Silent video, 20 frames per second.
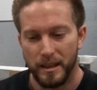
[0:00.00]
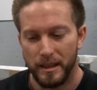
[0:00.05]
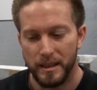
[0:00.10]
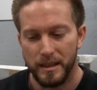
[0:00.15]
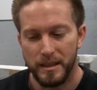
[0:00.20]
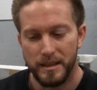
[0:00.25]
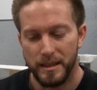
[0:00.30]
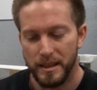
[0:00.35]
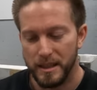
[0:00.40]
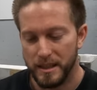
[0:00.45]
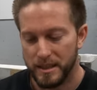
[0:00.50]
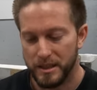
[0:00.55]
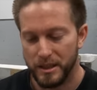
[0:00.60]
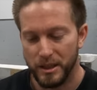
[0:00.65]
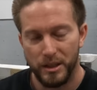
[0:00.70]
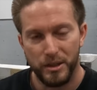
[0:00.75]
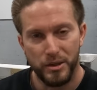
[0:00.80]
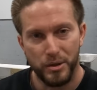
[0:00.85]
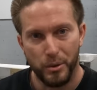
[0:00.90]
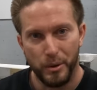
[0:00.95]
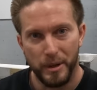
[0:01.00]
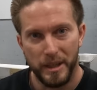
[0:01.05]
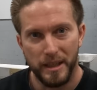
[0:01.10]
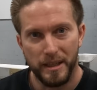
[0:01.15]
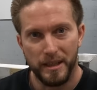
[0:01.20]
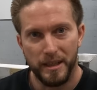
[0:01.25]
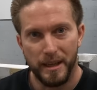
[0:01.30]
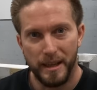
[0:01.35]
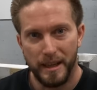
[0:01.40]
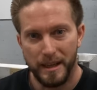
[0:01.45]
It is this
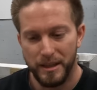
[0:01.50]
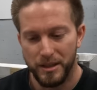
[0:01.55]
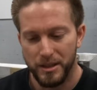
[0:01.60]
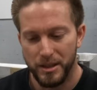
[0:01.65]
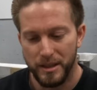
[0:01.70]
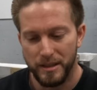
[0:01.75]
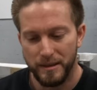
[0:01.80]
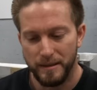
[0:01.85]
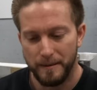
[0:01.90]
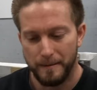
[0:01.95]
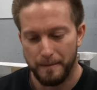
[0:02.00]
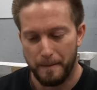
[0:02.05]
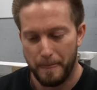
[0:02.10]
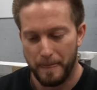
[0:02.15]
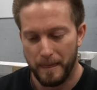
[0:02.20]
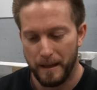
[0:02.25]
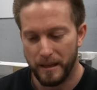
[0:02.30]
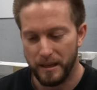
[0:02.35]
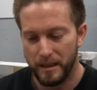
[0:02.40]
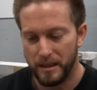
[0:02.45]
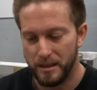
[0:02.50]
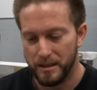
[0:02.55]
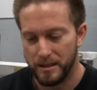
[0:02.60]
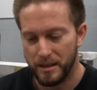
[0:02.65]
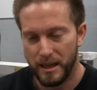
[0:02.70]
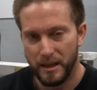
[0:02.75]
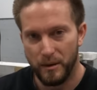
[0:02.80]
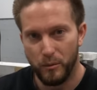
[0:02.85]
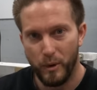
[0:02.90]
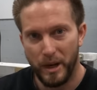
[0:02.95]
Toyan engine. It
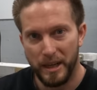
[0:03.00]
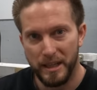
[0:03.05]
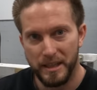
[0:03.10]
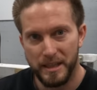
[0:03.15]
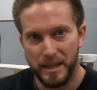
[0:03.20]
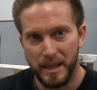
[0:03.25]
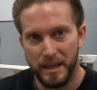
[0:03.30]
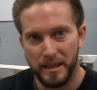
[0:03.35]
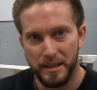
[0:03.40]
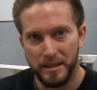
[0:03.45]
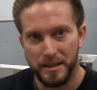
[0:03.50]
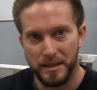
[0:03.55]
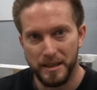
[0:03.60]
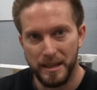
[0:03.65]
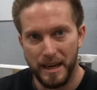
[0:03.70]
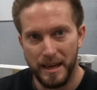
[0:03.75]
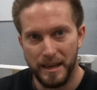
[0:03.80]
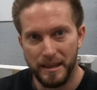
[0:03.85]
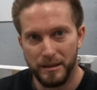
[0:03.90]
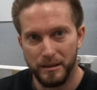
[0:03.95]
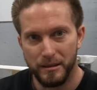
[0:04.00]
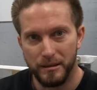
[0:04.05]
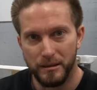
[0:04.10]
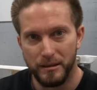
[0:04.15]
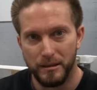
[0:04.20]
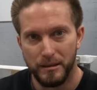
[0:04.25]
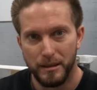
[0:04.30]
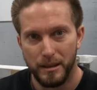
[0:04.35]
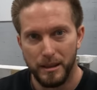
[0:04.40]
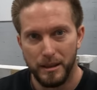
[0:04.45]
is a 110
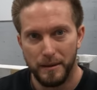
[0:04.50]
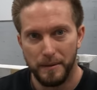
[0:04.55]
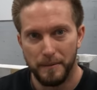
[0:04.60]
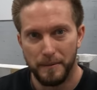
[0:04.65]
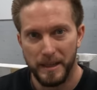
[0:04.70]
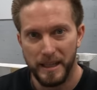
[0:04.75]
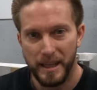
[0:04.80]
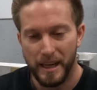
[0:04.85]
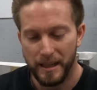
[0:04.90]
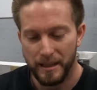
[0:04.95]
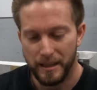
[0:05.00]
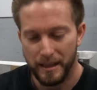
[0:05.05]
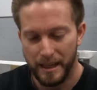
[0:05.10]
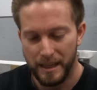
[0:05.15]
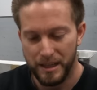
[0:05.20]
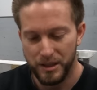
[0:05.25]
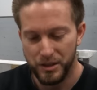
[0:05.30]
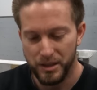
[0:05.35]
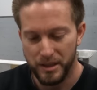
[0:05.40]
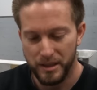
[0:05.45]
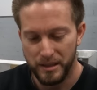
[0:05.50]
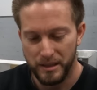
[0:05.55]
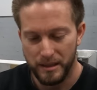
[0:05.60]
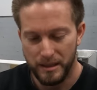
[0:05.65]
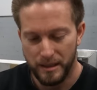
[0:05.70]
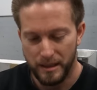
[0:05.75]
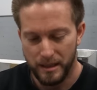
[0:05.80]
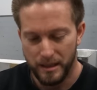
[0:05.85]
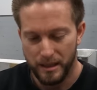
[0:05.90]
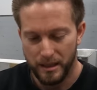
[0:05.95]
scale V8
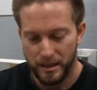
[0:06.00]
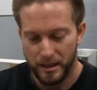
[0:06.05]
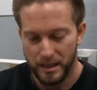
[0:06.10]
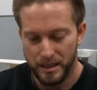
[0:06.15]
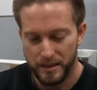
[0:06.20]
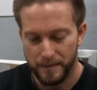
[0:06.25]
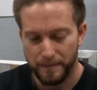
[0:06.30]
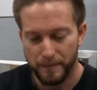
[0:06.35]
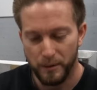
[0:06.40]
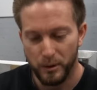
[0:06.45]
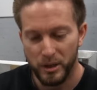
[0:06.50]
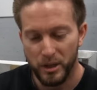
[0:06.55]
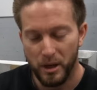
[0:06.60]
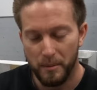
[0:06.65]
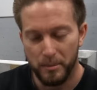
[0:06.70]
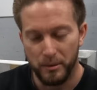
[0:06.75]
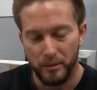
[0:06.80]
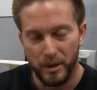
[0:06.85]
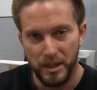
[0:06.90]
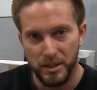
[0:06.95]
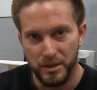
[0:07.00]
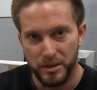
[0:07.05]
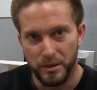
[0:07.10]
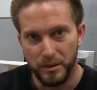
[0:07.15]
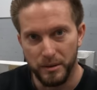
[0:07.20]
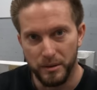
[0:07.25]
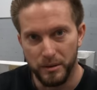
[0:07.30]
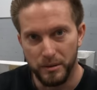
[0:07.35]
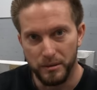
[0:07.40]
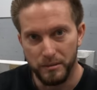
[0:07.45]
engine. It's fully
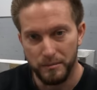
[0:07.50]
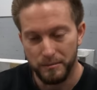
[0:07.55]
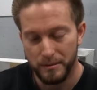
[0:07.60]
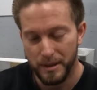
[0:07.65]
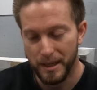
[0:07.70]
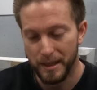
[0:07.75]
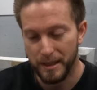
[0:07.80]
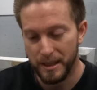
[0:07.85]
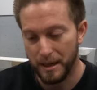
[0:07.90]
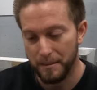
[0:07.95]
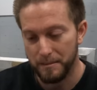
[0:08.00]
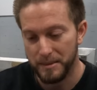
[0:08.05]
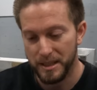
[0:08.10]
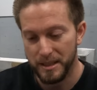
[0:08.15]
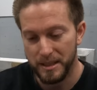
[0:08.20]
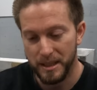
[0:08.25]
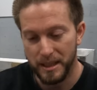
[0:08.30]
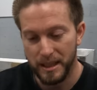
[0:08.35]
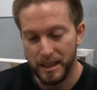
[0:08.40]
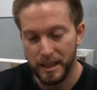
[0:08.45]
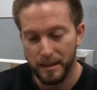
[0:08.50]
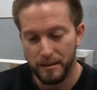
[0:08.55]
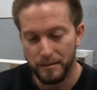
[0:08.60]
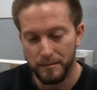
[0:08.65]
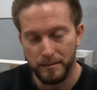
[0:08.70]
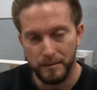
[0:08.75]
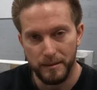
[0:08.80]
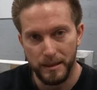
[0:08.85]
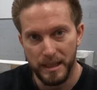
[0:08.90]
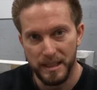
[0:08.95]
operational. It comes as a
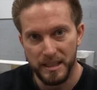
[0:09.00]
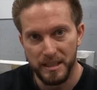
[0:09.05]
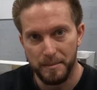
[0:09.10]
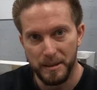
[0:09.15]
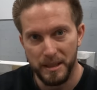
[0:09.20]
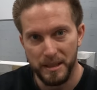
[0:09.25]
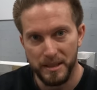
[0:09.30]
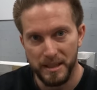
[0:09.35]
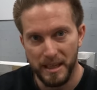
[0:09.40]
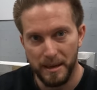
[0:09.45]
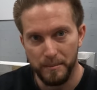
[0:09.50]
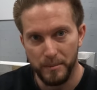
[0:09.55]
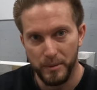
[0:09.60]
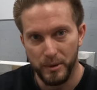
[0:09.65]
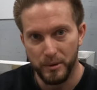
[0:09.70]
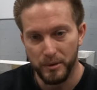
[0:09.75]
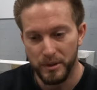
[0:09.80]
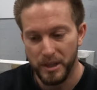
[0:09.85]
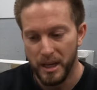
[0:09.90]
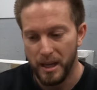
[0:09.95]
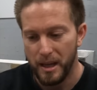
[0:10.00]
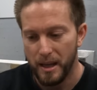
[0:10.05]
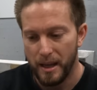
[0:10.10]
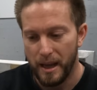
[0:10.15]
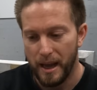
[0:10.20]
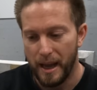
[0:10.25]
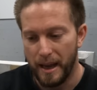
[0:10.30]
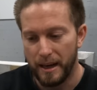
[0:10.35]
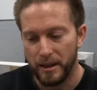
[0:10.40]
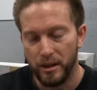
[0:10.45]
kit, needs to be assembled,
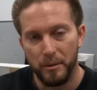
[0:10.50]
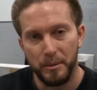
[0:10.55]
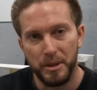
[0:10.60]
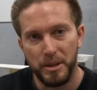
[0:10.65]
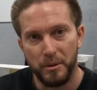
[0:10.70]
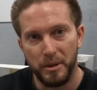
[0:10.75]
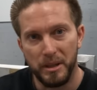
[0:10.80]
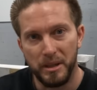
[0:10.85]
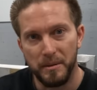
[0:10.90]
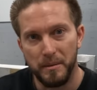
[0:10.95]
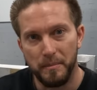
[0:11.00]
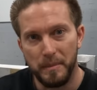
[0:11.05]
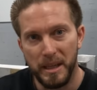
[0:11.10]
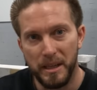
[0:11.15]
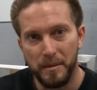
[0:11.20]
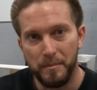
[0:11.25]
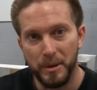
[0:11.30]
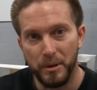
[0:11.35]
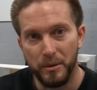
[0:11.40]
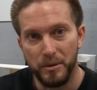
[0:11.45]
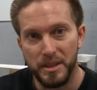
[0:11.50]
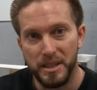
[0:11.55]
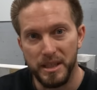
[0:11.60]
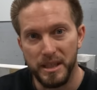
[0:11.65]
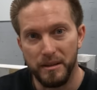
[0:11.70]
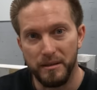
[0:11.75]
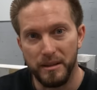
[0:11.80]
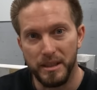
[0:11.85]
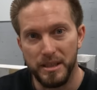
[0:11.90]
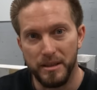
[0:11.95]
and I'll be doing a mini build
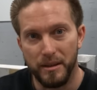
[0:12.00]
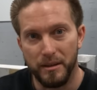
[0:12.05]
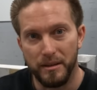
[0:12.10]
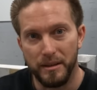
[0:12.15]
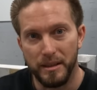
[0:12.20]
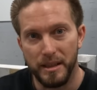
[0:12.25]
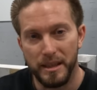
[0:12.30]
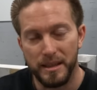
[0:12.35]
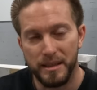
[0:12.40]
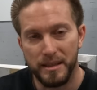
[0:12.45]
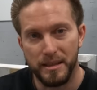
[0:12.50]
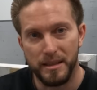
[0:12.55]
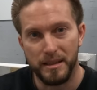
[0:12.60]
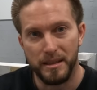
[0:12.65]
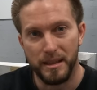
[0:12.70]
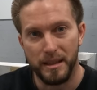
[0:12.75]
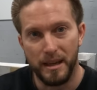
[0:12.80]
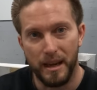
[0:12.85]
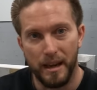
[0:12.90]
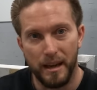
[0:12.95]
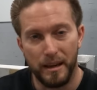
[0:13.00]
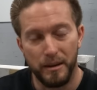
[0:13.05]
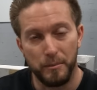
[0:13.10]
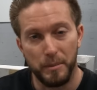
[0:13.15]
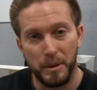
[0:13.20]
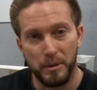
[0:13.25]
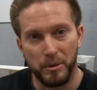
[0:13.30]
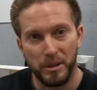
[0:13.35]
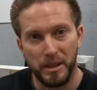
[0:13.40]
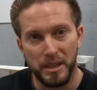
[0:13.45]
series on this.
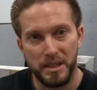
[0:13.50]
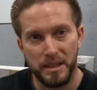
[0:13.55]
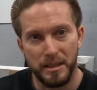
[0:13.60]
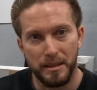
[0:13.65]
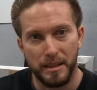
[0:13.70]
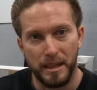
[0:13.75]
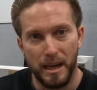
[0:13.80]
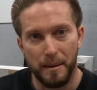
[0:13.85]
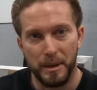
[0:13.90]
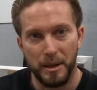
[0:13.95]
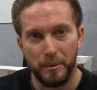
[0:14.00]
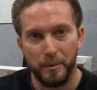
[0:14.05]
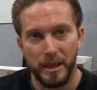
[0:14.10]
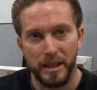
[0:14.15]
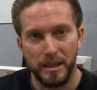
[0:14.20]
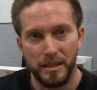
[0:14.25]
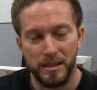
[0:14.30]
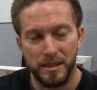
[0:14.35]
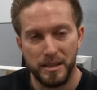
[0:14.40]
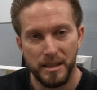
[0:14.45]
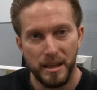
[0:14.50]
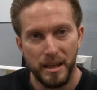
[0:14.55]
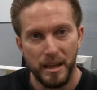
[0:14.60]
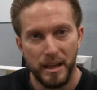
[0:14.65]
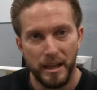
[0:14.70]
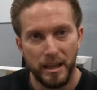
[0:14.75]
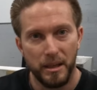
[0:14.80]
It'll be released in the coming weeks.